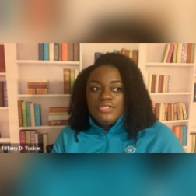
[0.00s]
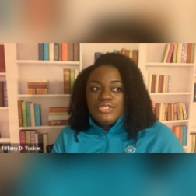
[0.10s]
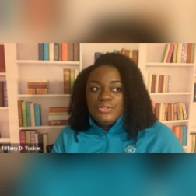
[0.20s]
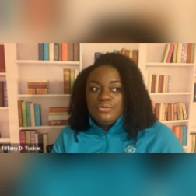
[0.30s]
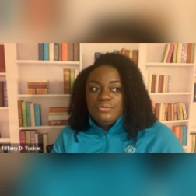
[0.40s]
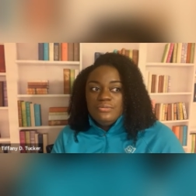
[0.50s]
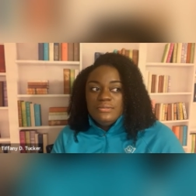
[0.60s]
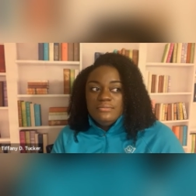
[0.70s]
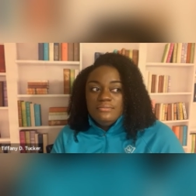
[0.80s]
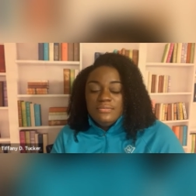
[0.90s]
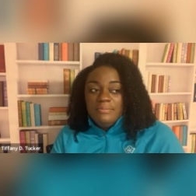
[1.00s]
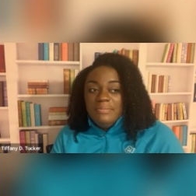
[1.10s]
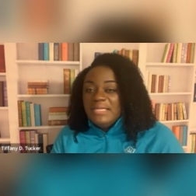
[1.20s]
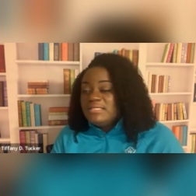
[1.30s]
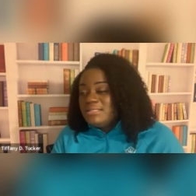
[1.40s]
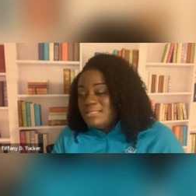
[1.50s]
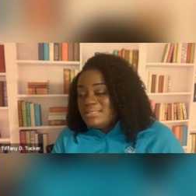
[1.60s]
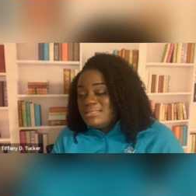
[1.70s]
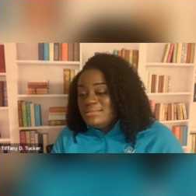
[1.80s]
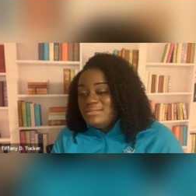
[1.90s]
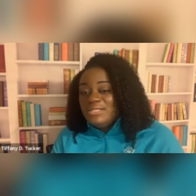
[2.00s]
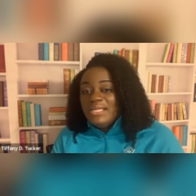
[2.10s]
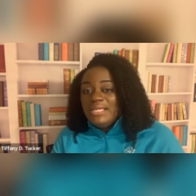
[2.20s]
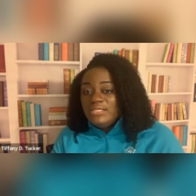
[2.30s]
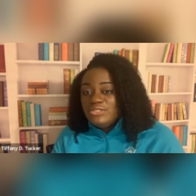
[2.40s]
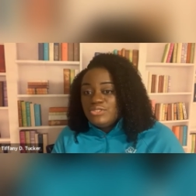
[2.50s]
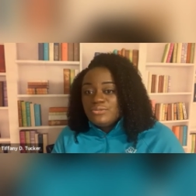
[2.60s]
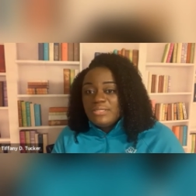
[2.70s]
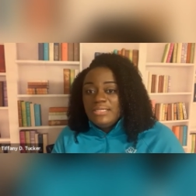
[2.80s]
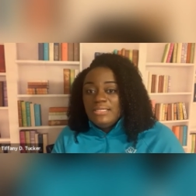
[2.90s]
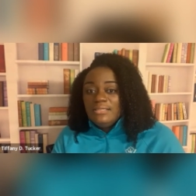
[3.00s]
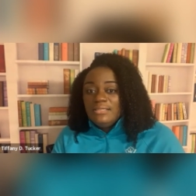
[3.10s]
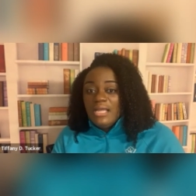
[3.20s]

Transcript: to the business, to the industry.